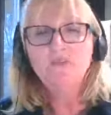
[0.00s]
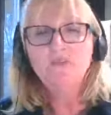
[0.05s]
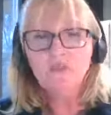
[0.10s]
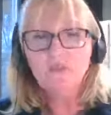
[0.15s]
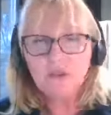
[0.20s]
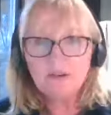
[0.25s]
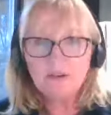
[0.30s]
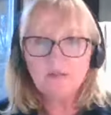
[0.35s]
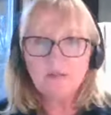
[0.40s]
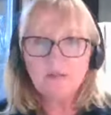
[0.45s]

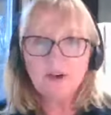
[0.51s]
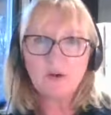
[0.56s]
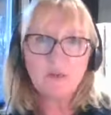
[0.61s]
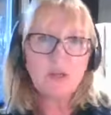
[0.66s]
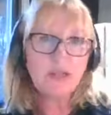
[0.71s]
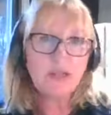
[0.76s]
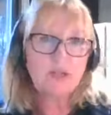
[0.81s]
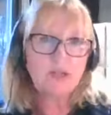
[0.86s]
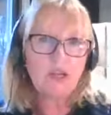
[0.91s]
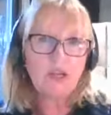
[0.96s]
very, very
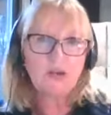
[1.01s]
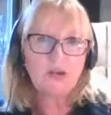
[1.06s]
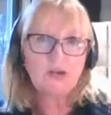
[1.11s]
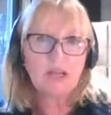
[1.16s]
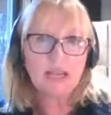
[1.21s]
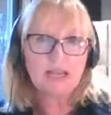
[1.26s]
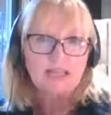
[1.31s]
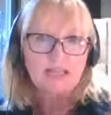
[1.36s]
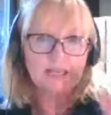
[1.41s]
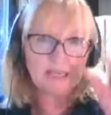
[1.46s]
well known
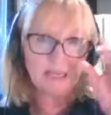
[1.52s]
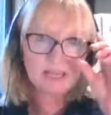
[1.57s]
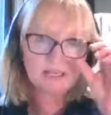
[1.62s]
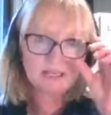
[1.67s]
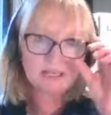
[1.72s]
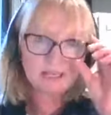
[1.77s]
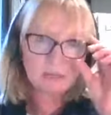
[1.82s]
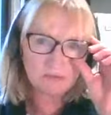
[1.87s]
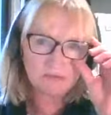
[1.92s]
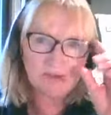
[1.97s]
as a,
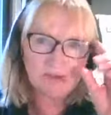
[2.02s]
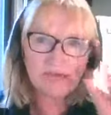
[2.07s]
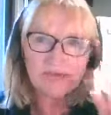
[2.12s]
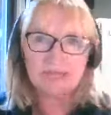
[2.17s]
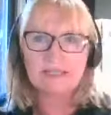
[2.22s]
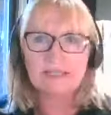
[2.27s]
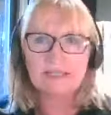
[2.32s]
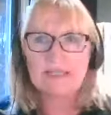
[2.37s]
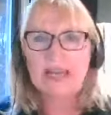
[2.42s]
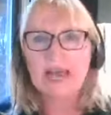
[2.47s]
as a
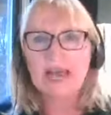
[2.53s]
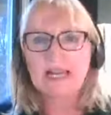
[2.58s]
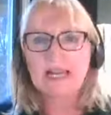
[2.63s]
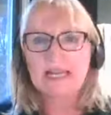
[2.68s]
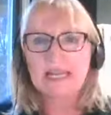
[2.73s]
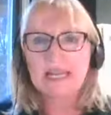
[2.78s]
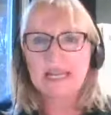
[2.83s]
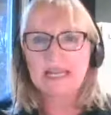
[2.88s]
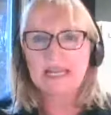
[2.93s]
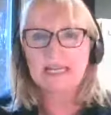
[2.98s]
great
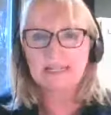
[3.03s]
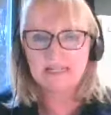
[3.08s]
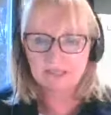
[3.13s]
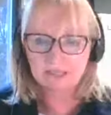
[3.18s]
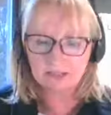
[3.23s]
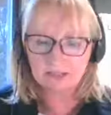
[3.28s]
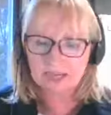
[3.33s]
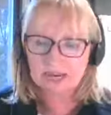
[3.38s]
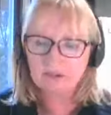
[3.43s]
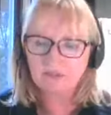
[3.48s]
snack in
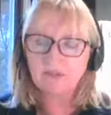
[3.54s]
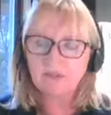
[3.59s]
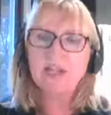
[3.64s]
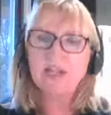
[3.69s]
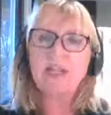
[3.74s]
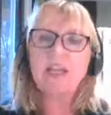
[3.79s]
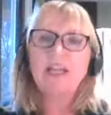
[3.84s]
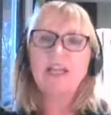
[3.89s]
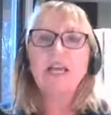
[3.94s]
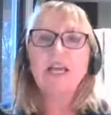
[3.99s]
southern
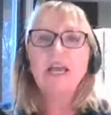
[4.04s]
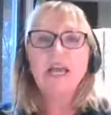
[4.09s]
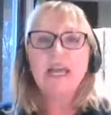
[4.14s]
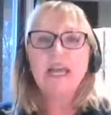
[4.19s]
Africa.